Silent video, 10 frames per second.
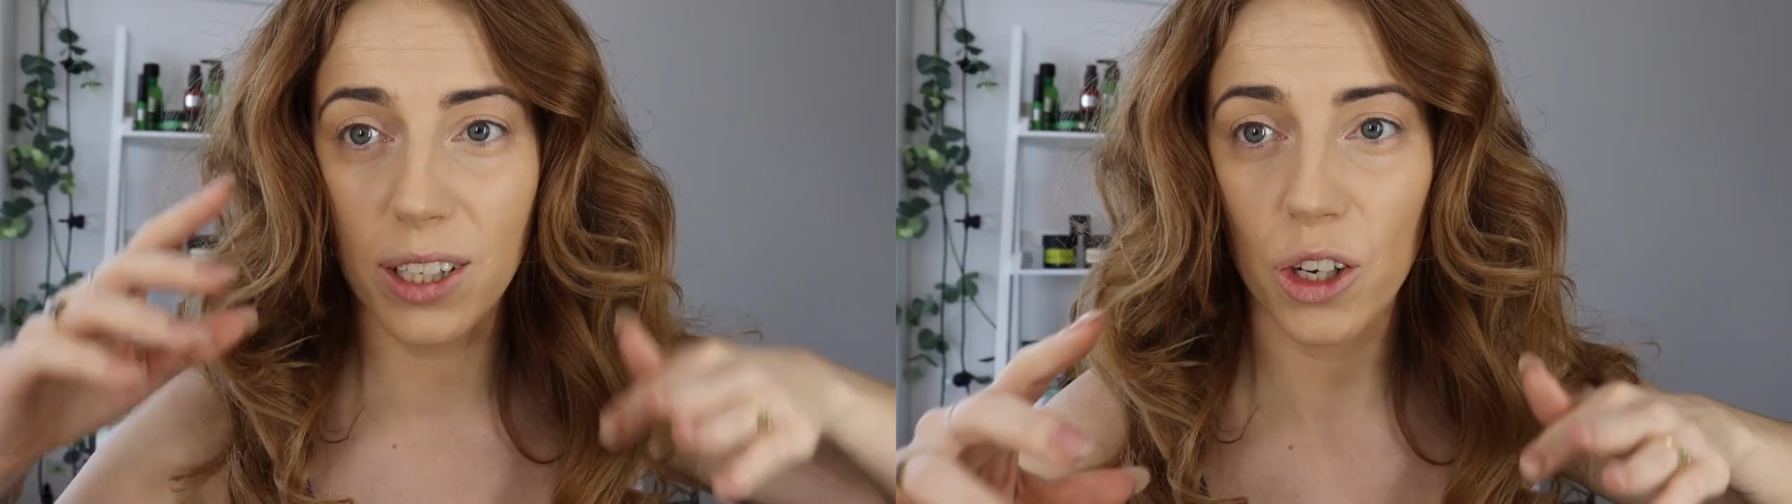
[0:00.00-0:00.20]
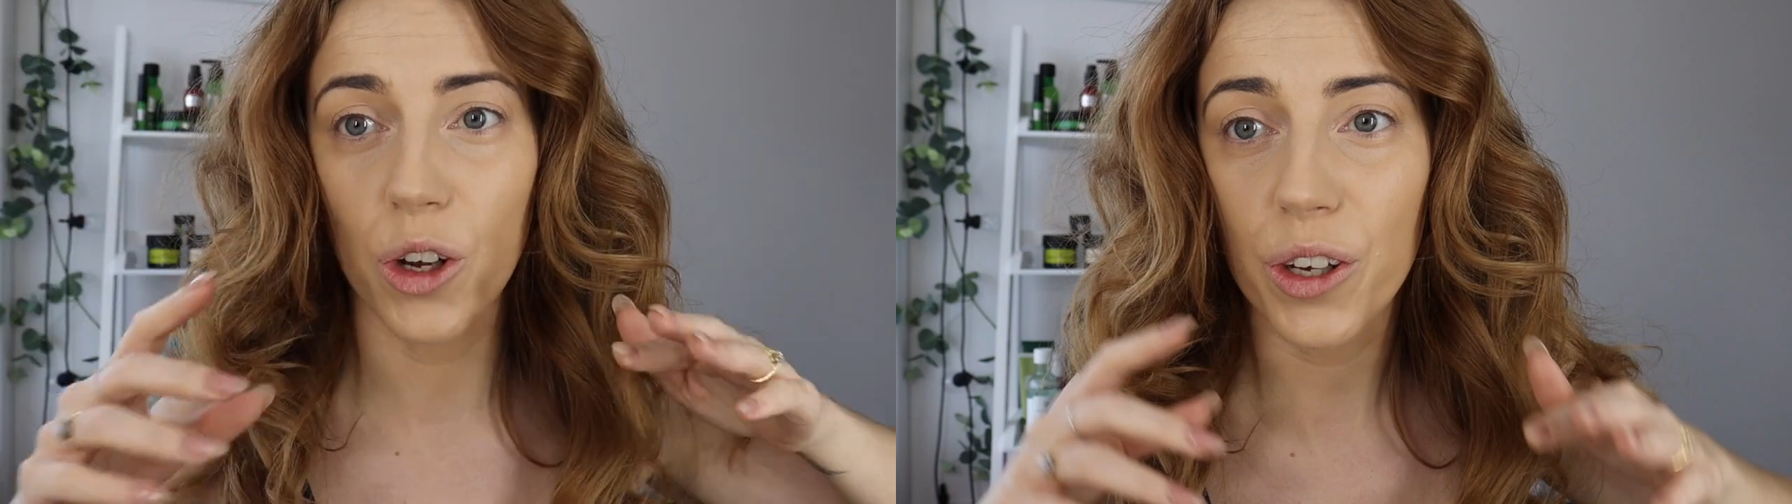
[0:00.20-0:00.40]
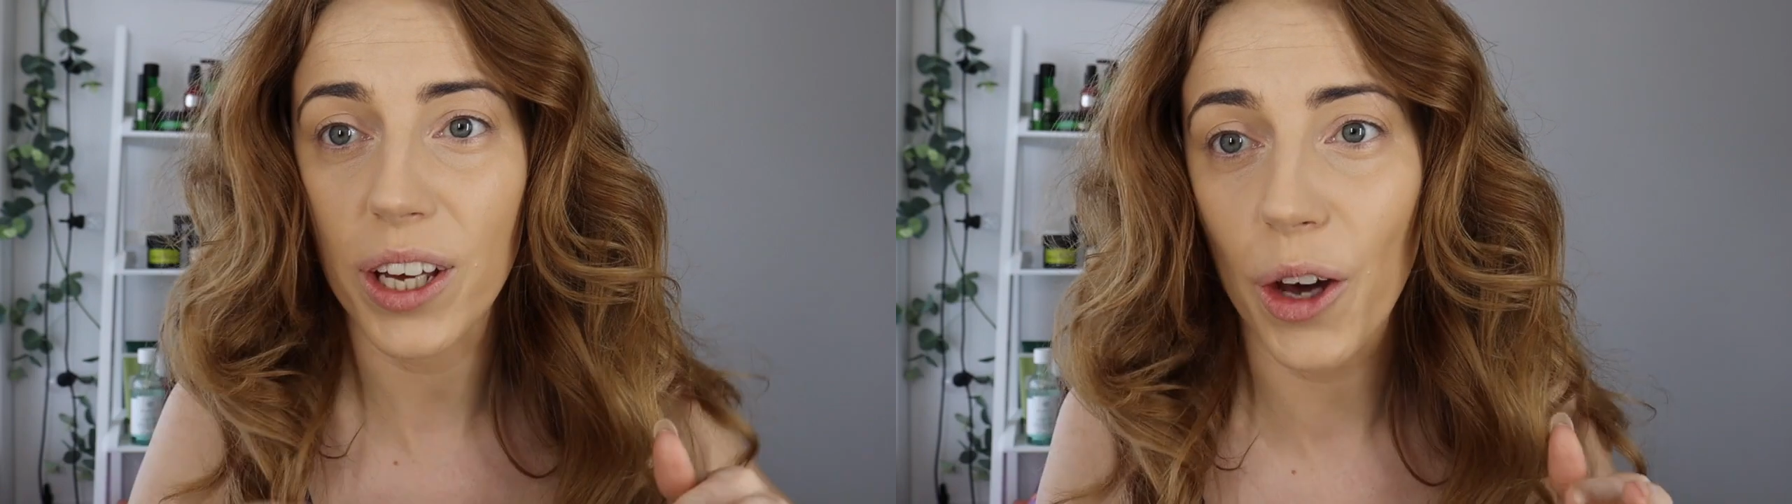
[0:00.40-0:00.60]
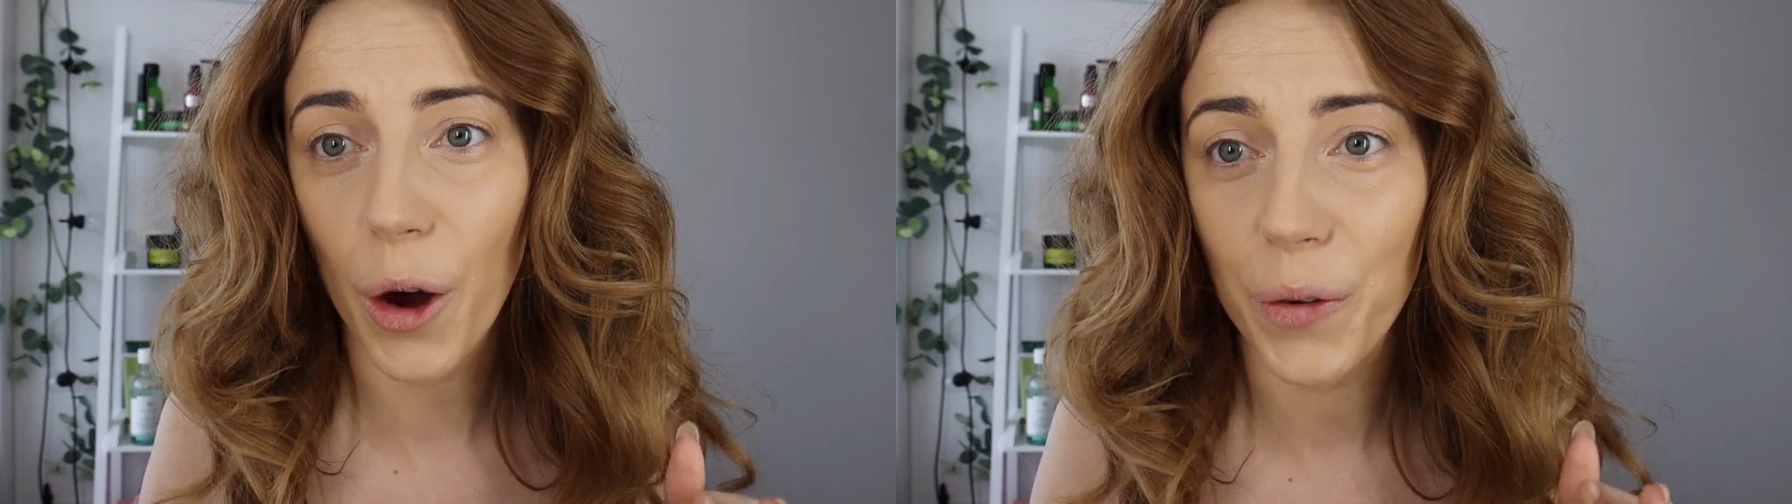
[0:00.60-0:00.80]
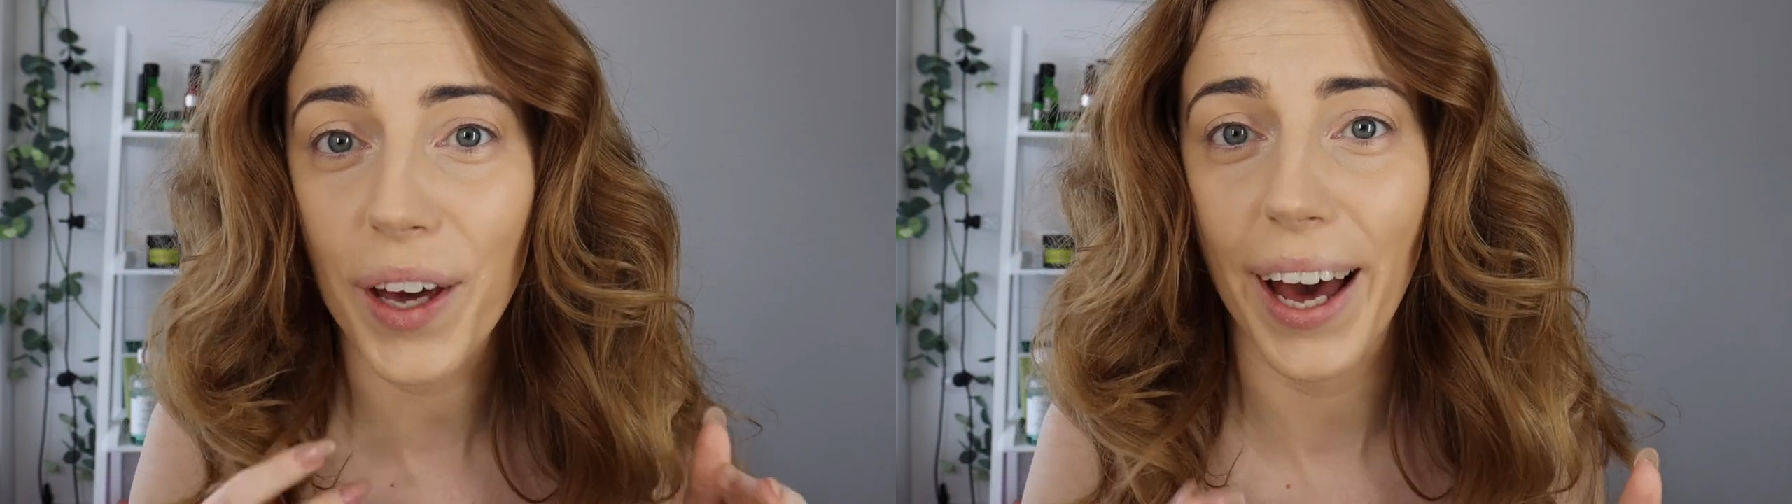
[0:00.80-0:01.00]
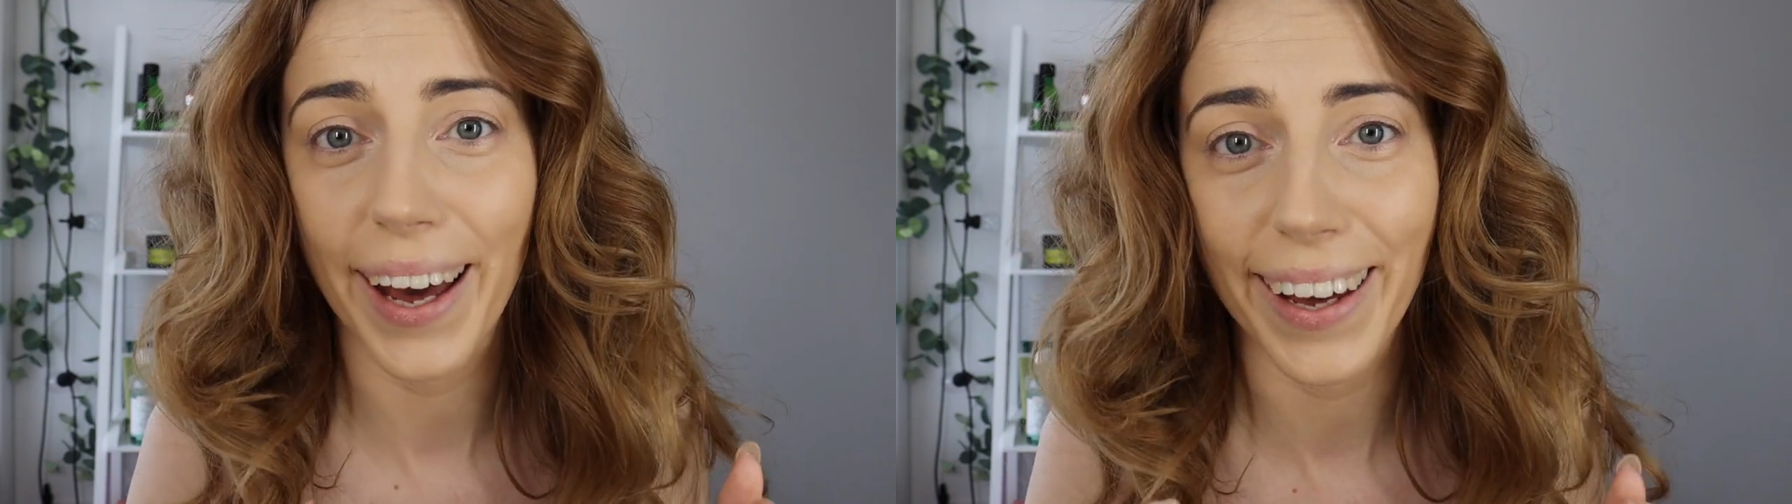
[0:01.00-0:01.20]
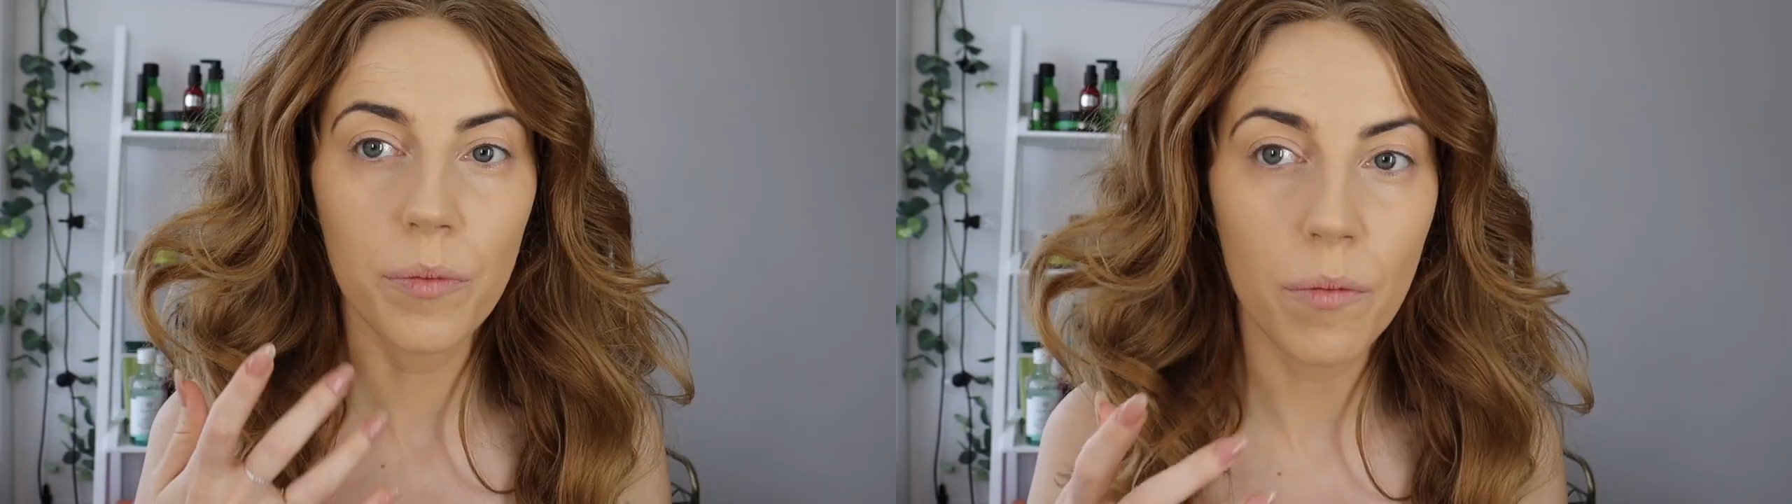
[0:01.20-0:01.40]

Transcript: it's looking okay.